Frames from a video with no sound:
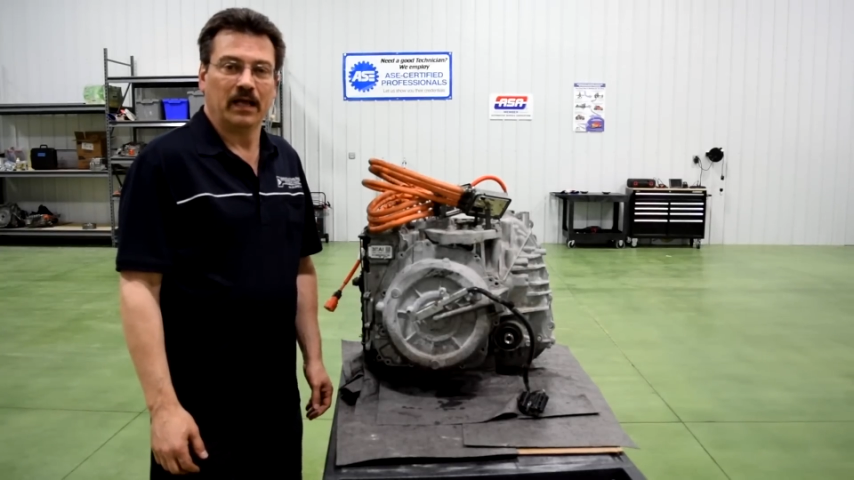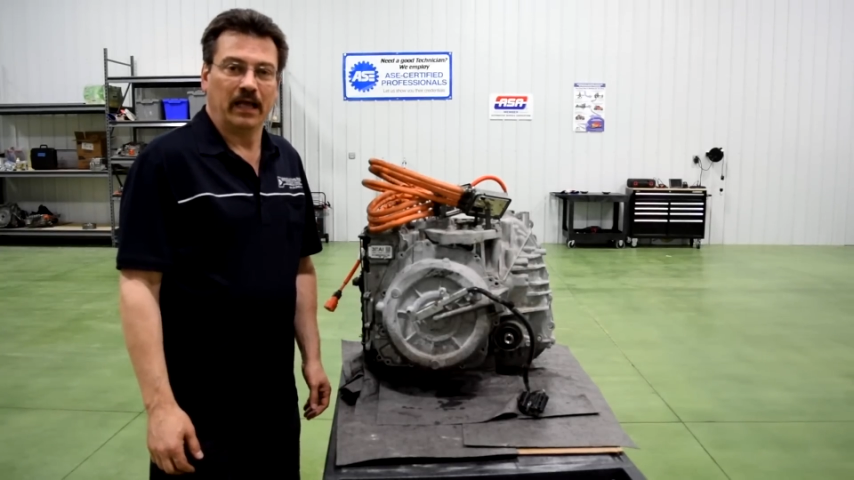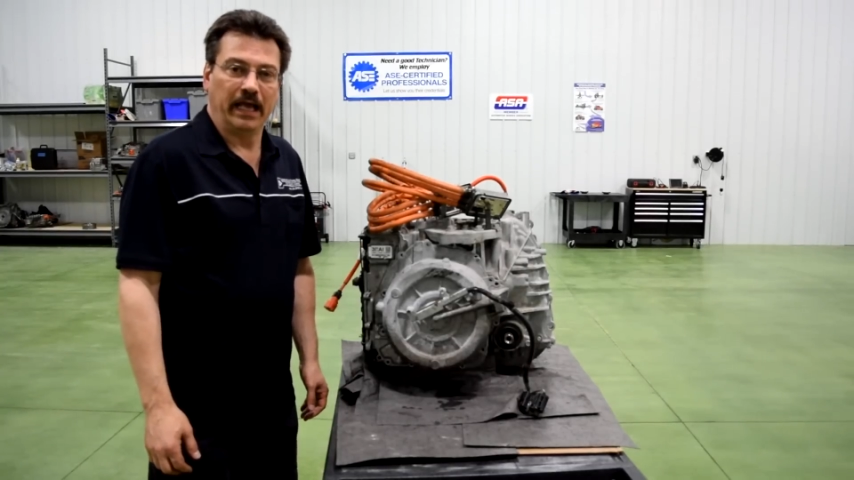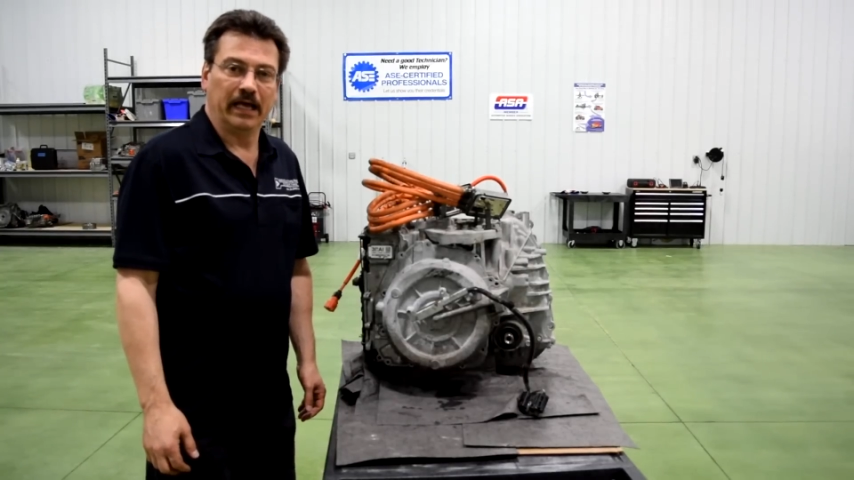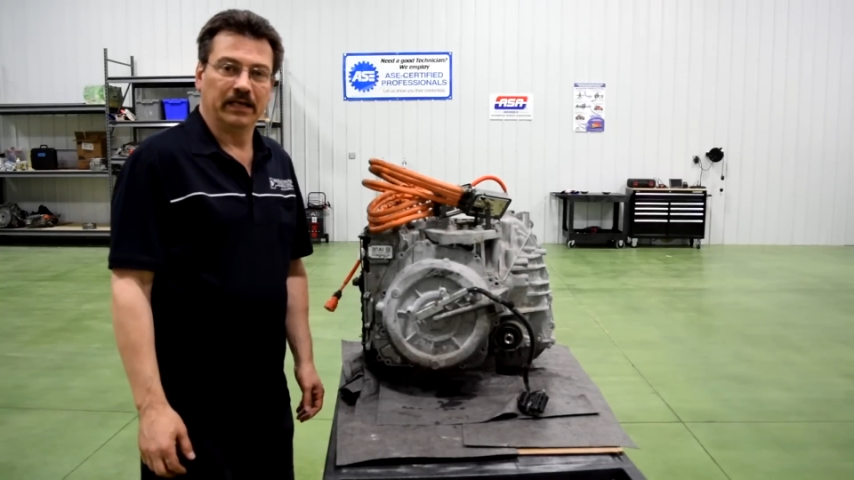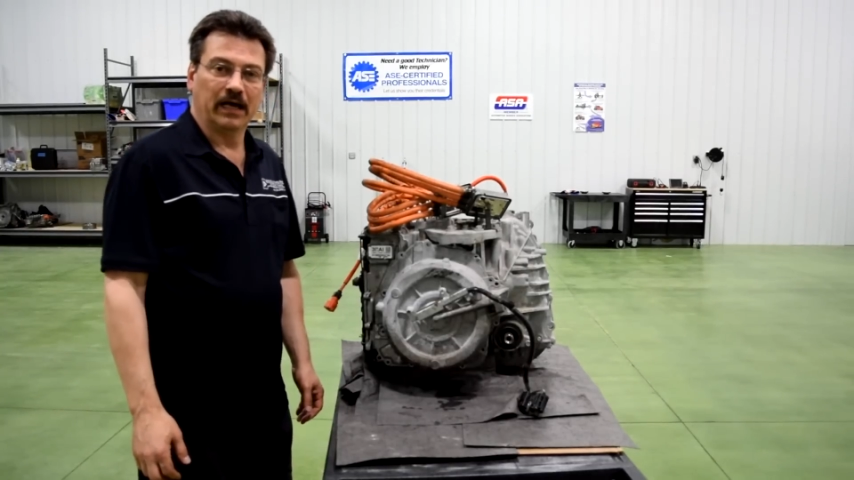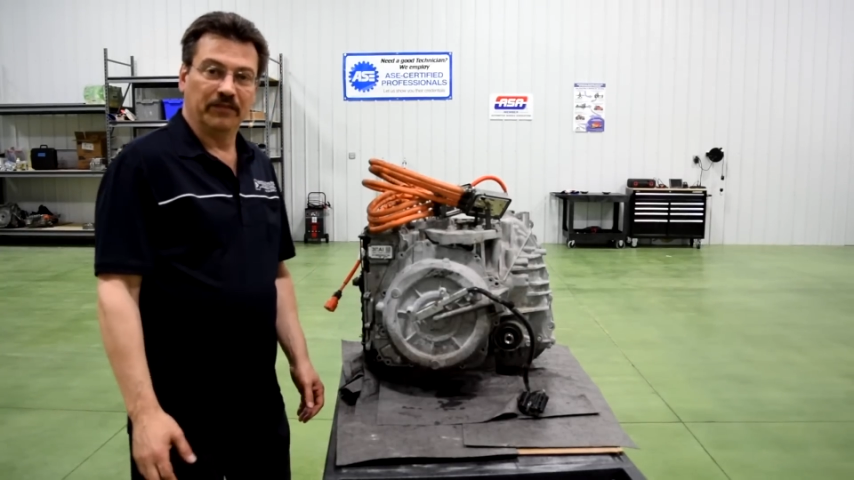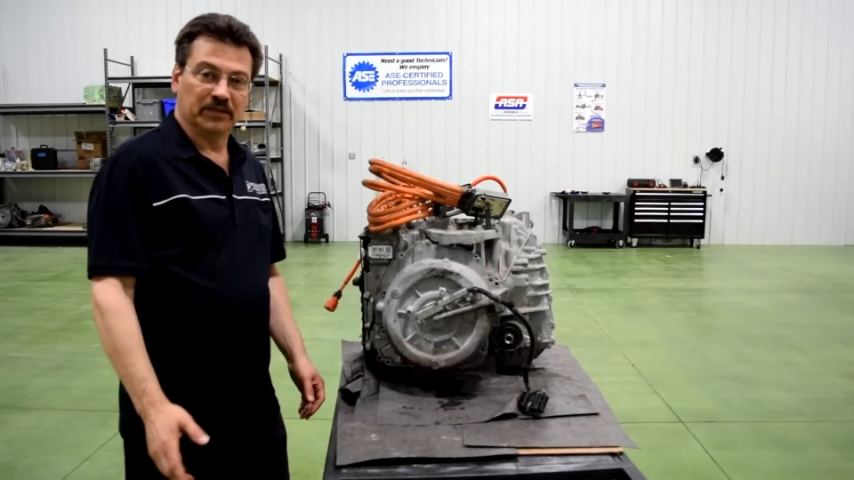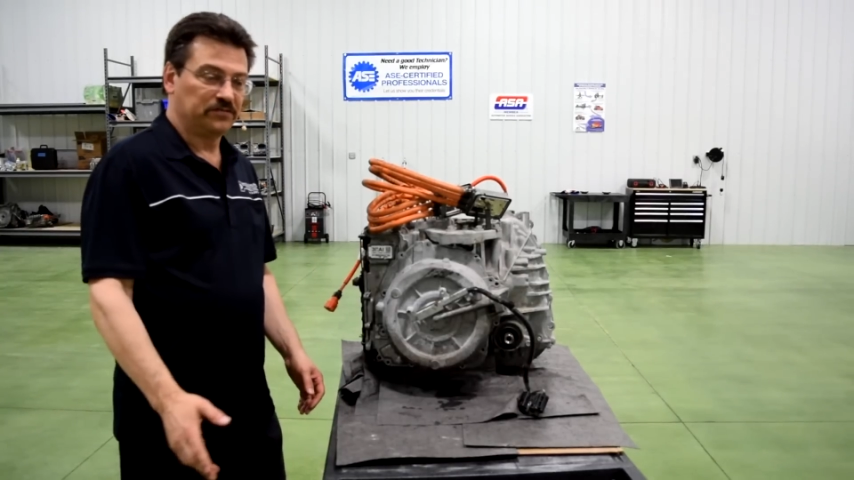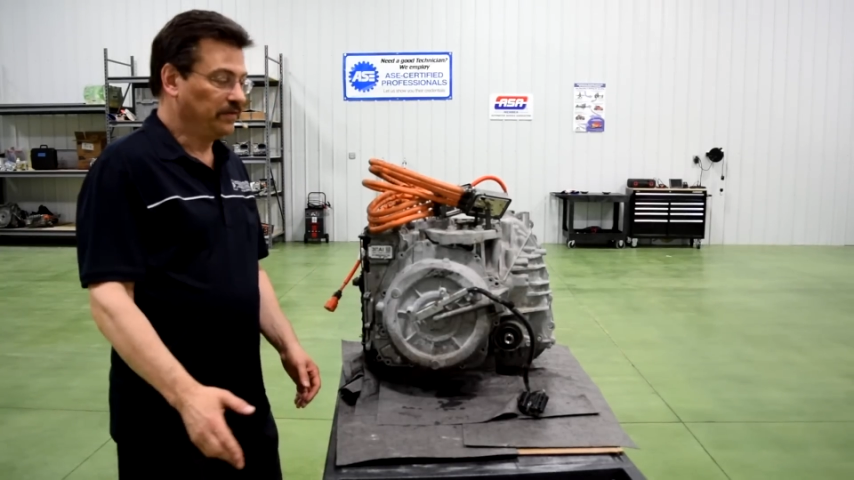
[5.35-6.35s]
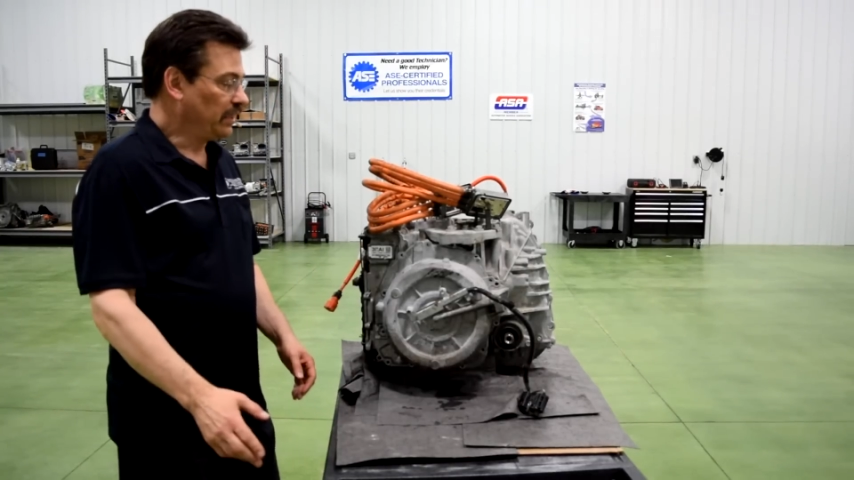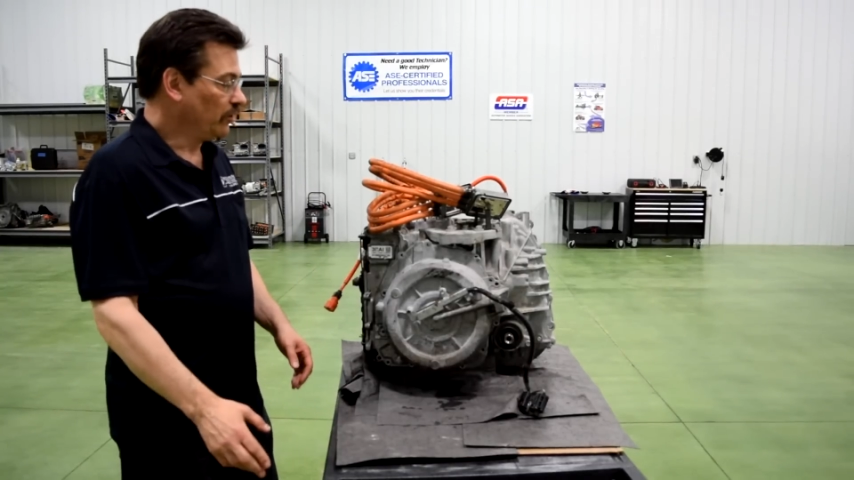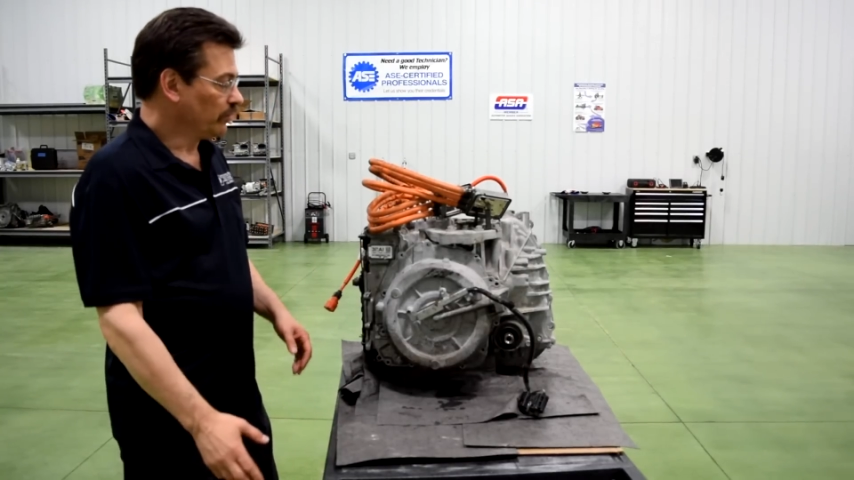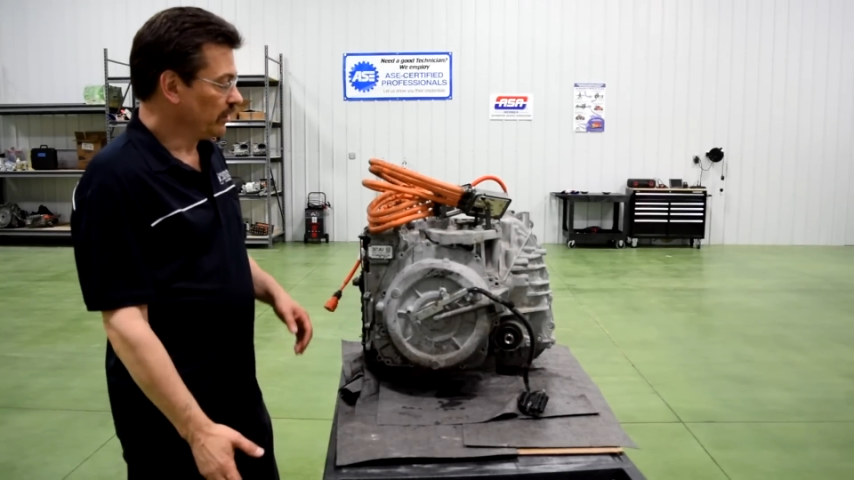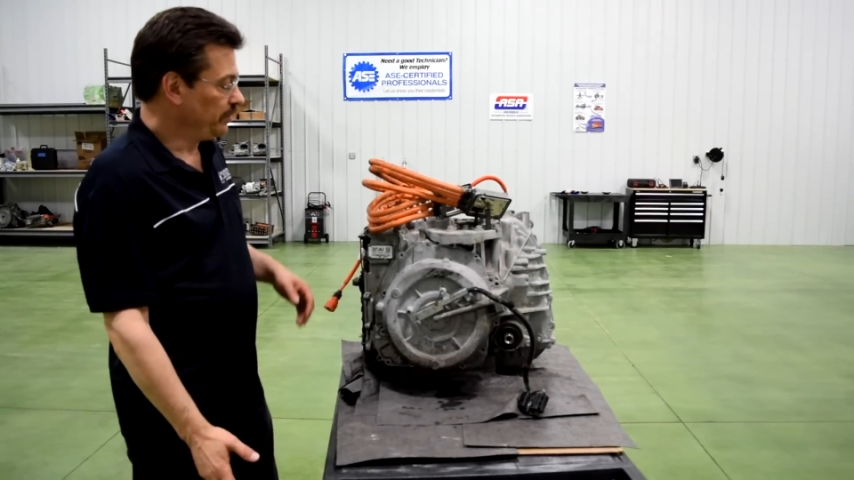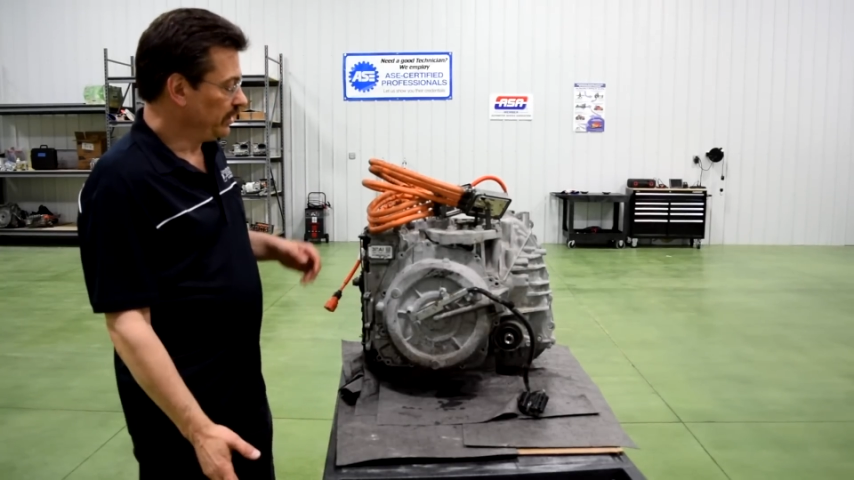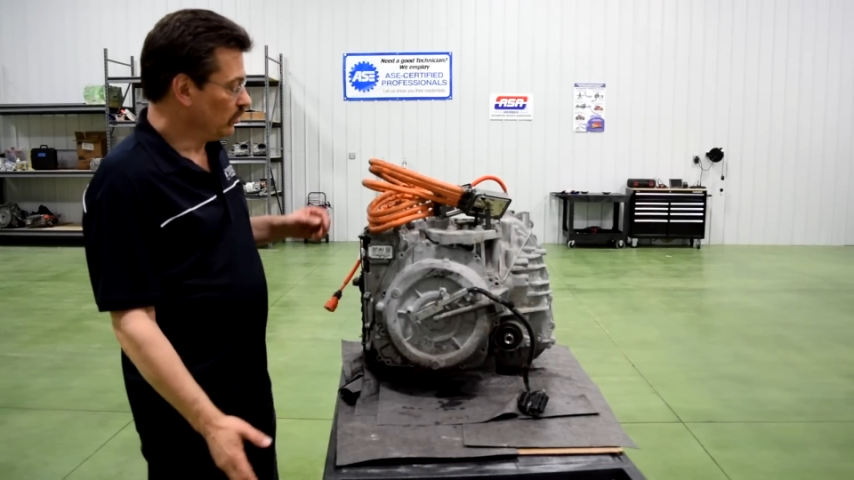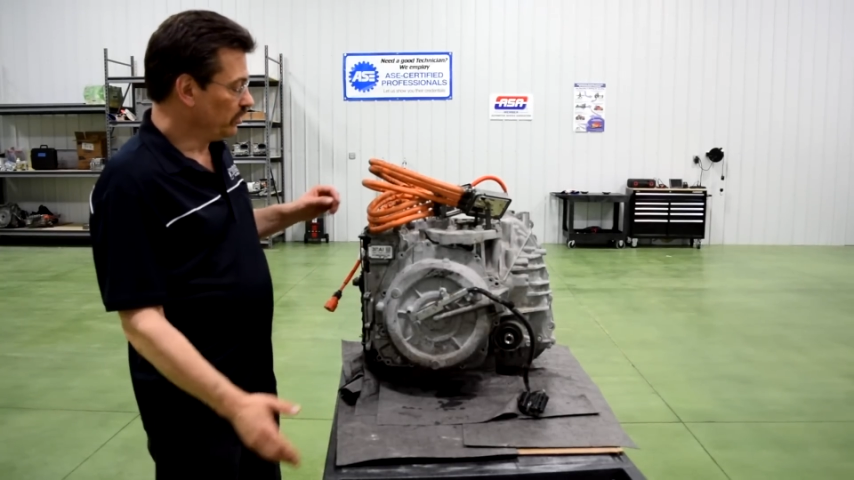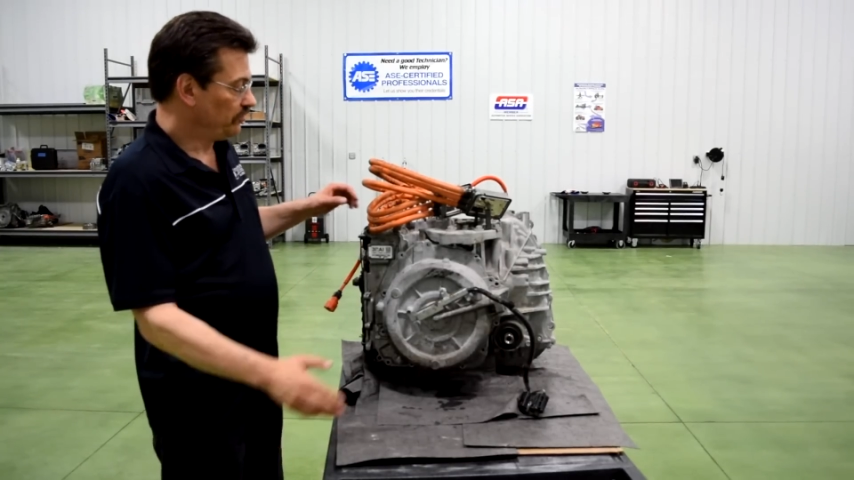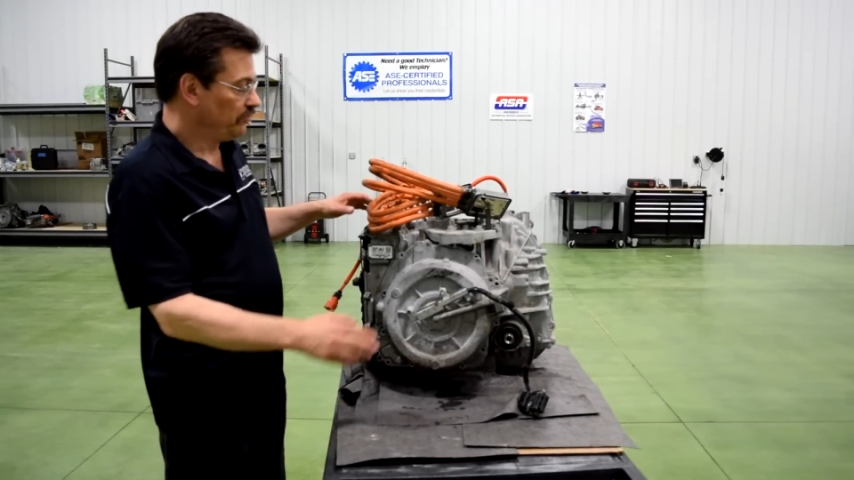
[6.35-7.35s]
and on this video we're going to be
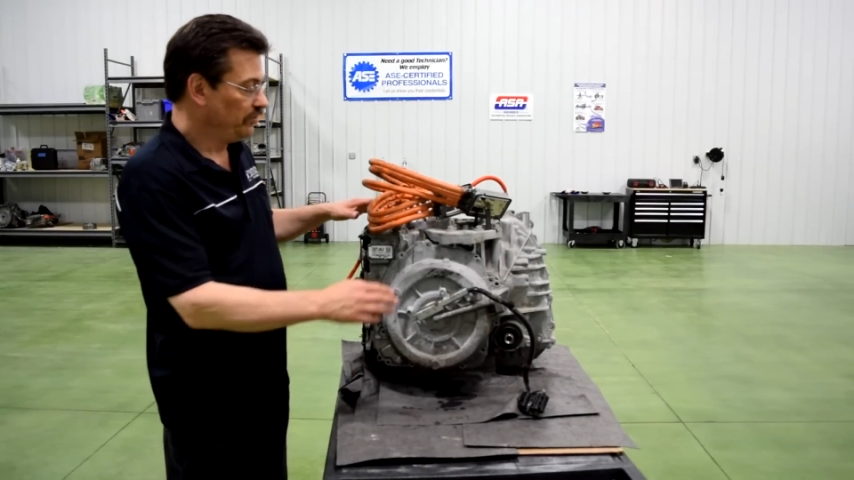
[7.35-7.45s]
going through